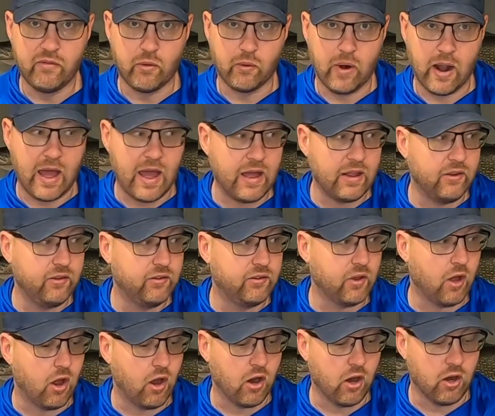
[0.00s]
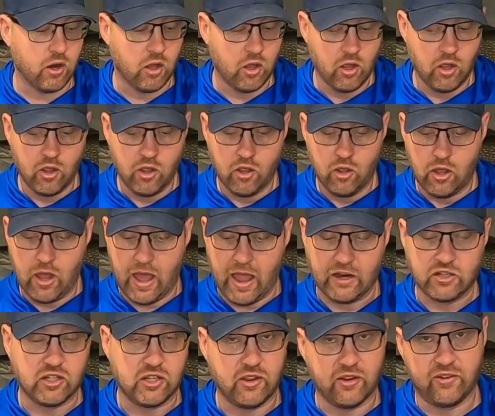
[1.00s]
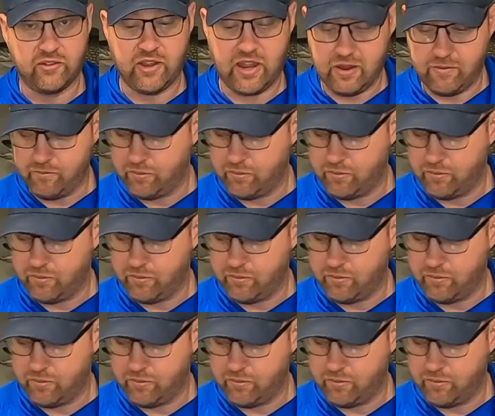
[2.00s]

The rods are actually the same